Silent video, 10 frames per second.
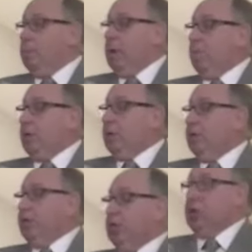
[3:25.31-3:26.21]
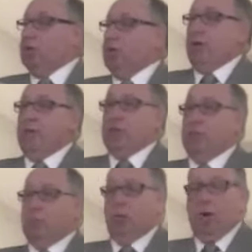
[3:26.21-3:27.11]
People in the district office,
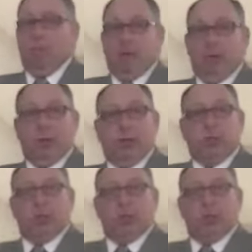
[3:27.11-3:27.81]
board members,